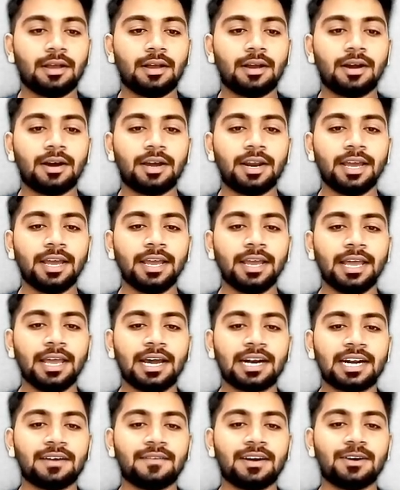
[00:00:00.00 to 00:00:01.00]

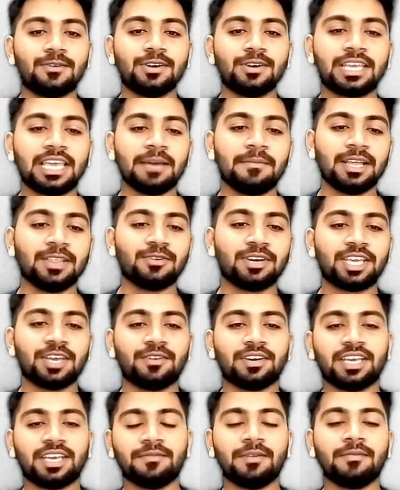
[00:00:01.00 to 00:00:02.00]
Okay, man.
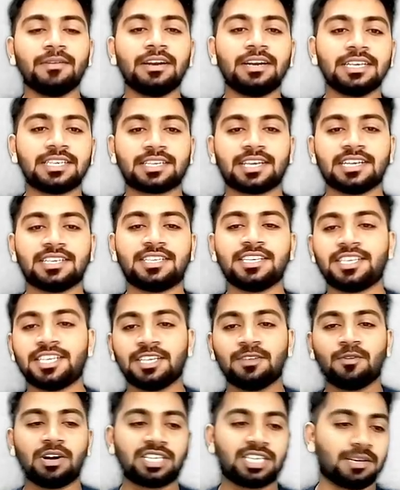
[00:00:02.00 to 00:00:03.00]
Okay. We will discuss this in
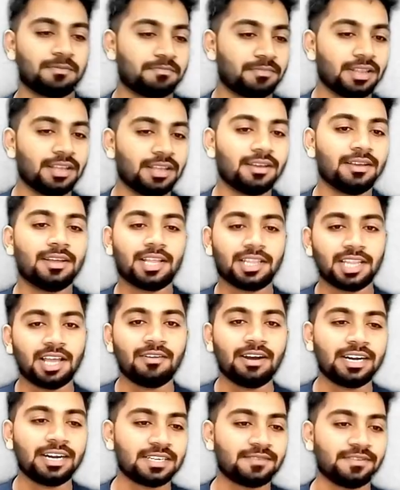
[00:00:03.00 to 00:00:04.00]
WhatsApp. Now
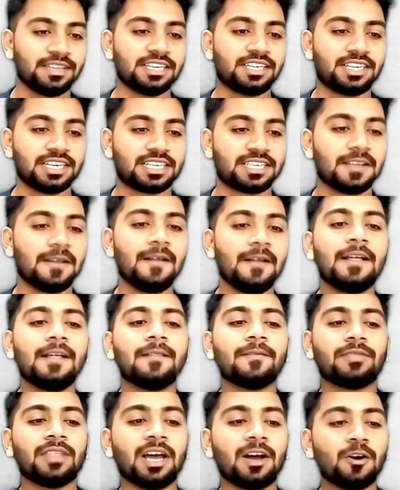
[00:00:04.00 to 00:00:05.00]
let us finish this.
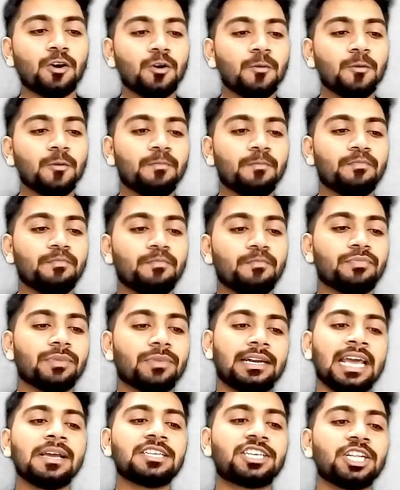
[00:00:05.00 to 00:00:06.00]
Now
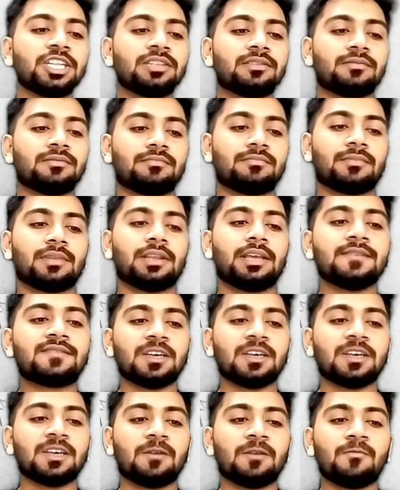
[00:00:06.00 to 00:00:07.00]
dimension. If
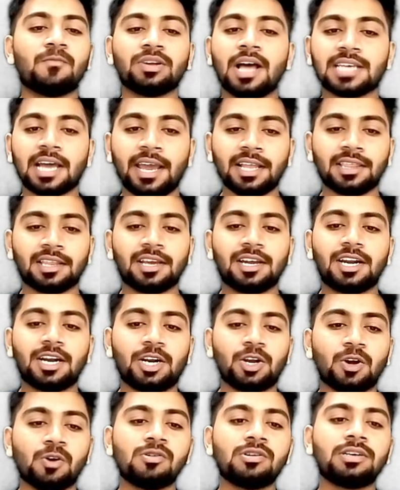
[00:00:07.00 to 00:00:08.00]
someone asks again,
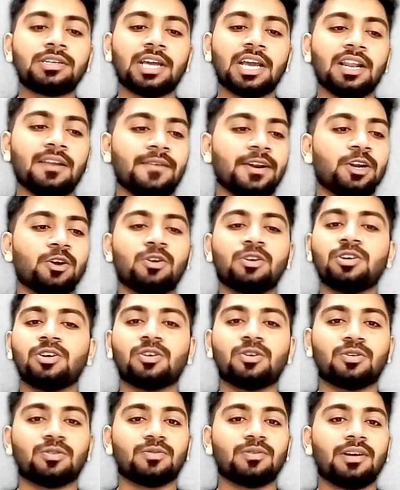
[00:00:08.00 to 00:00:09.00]
don't tell we don't
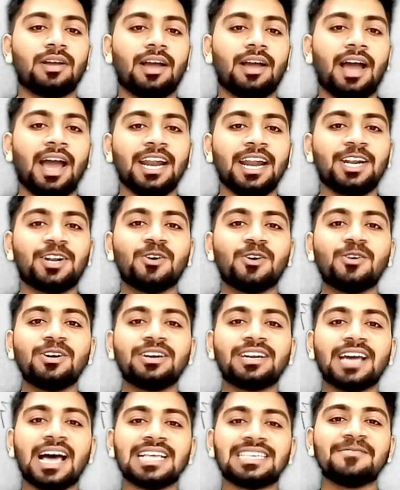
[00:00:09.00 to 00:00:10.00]
know, and don't
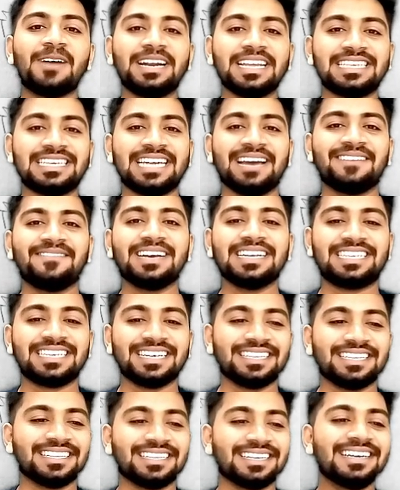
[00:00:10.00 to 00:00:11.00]
ask them what is
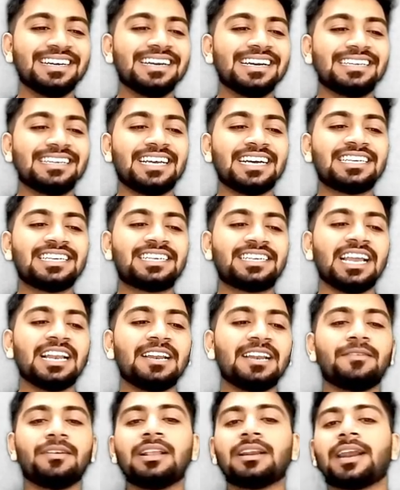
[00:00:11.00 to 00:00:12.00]
dimension. Just tell
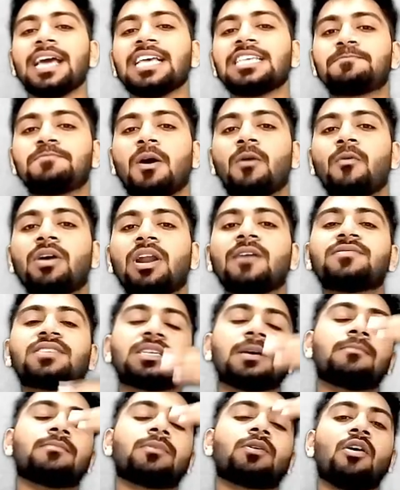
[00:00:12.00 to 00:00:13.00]
we will raise power of
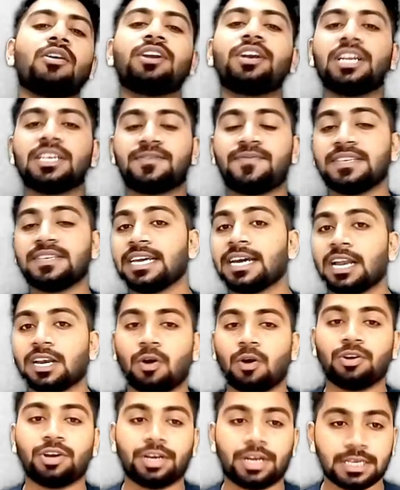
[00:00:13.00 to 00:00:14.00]
some quantities, physical
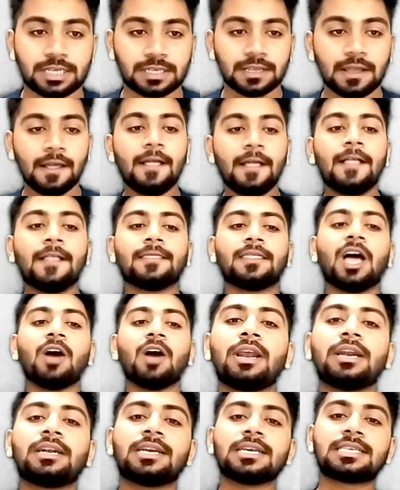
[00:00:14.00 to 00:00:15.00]
quantities. Now
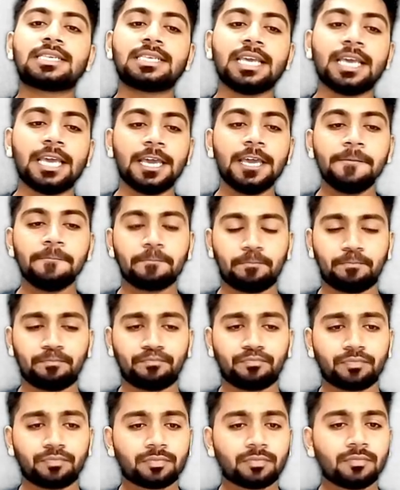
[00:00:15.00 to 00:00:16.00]
us see
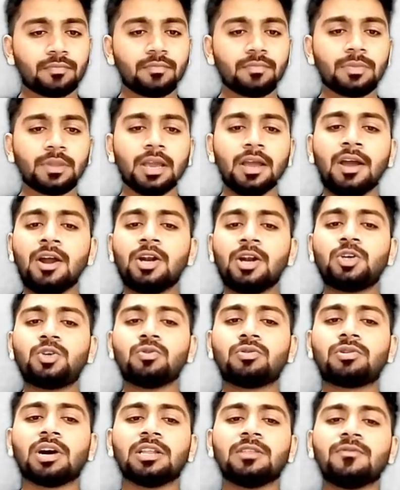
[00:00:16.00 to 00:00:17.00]
to
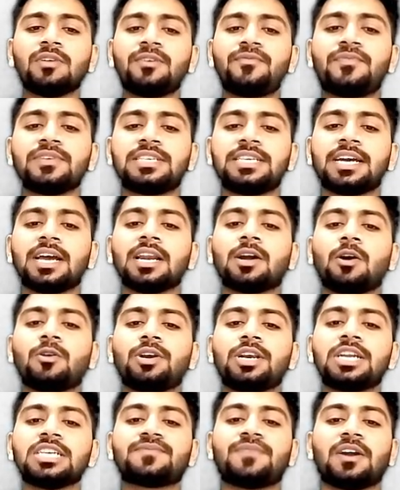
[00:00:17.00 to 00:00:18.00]
convert physical
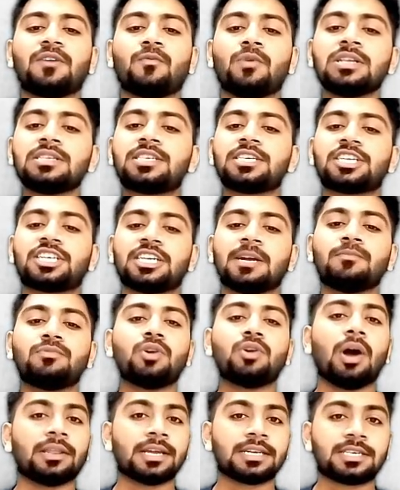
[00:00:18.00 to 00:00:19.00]
quantities from one system
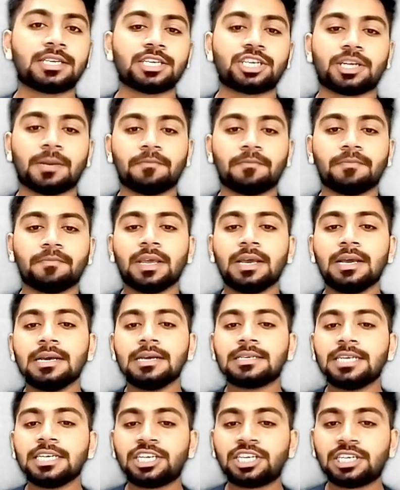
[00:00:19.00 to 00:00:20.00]
to other system.
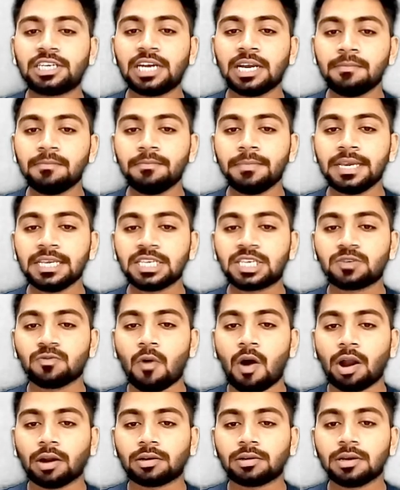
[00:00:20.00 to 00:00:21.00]
System means
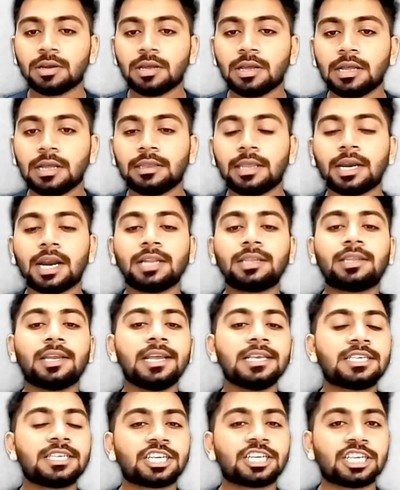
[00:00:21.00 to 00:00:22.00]
what? There are
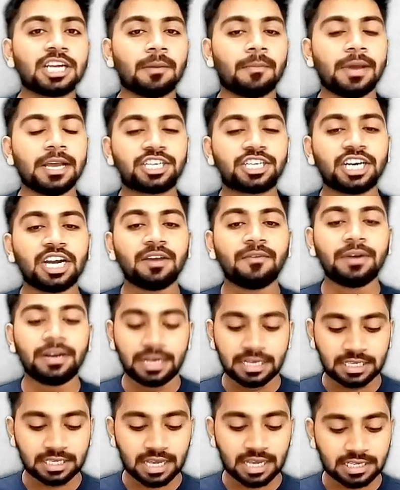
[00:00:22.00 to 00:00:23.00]
three systems. Yesterday we
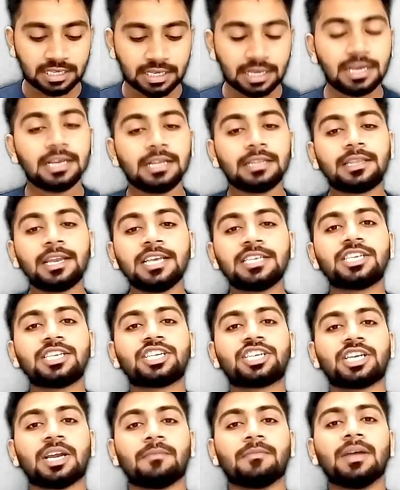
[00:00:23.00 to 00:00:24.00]
discussed three
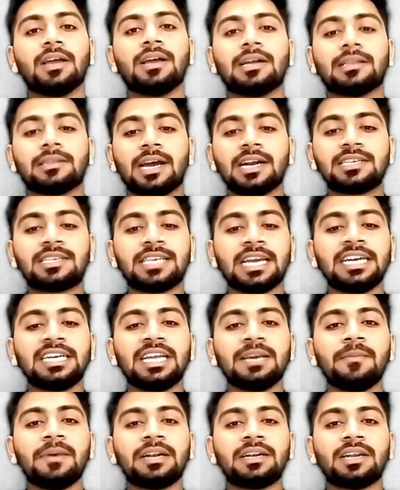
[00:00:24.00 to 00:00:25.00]
systems. That
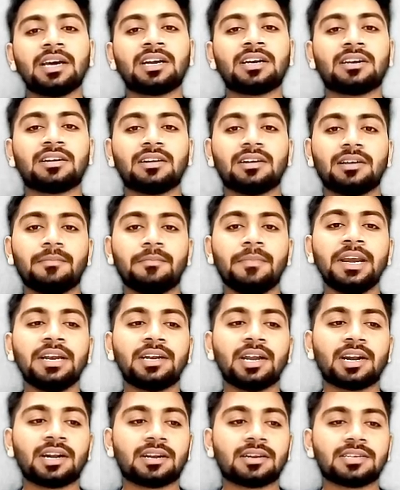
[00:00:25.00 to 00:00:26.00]
centimeter,
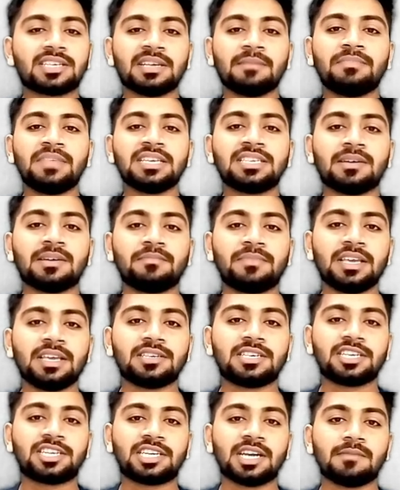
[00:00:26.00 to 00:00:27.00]
meter, something
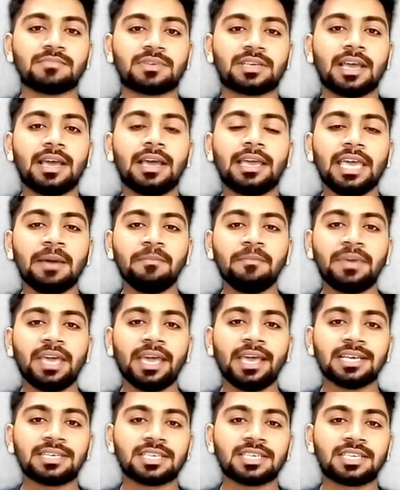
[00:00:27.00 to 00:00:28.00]
systems,
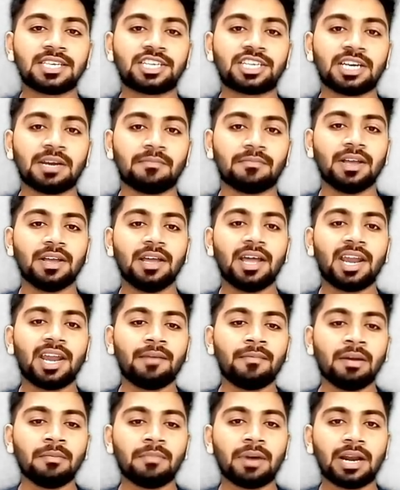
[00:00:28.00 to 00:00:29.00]
MKS system.
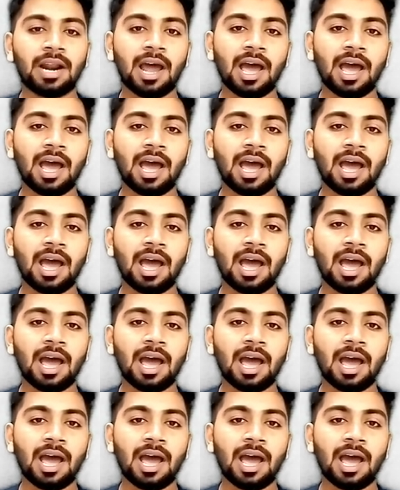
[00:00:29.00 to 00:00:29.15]
Remember?